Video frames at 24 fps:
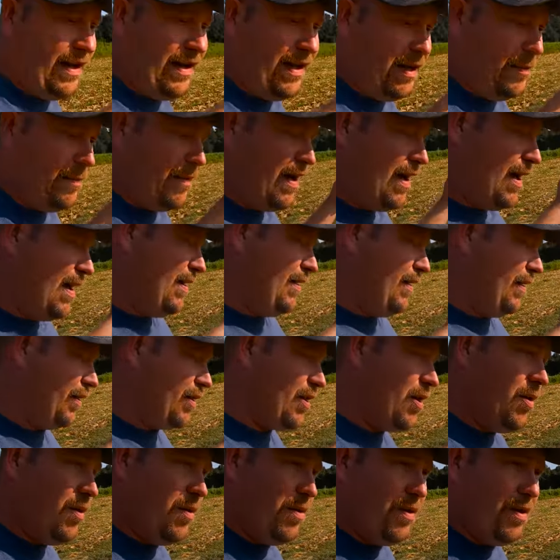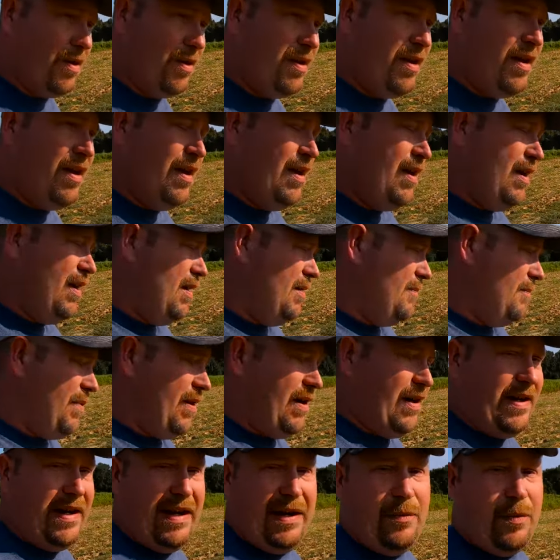out here behind our corn,
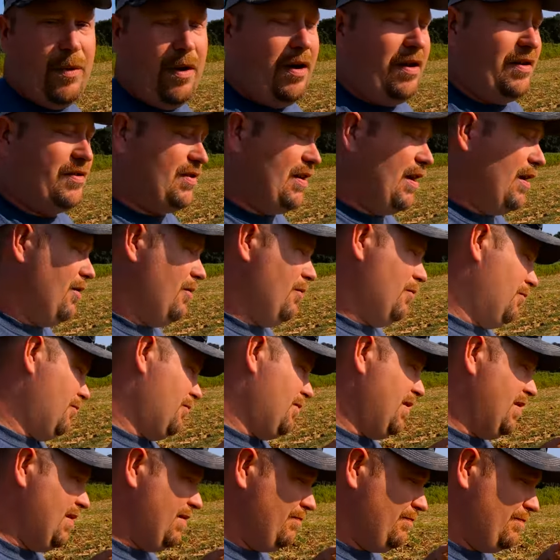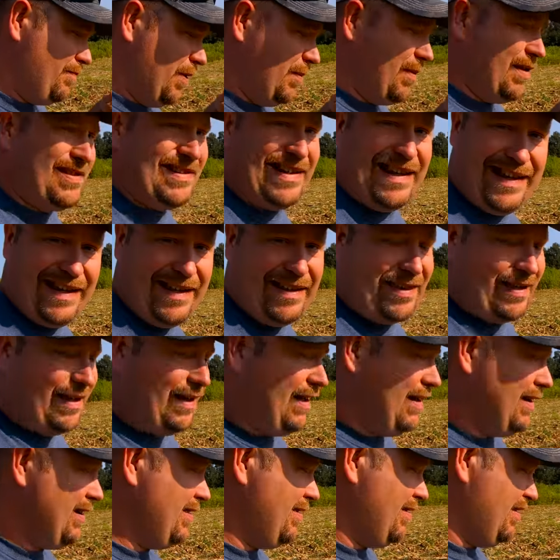but it works on pretty much
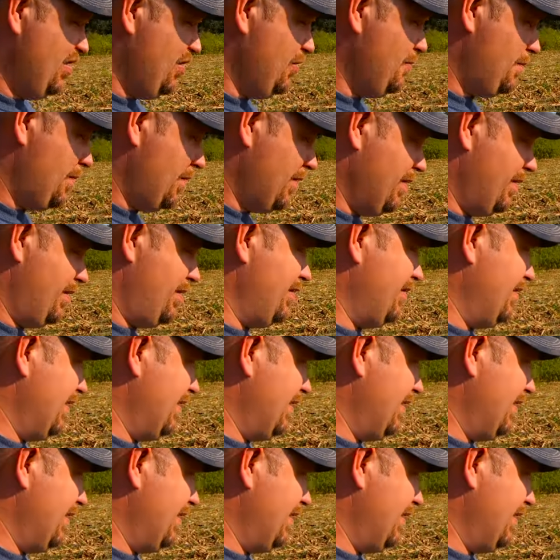anything you put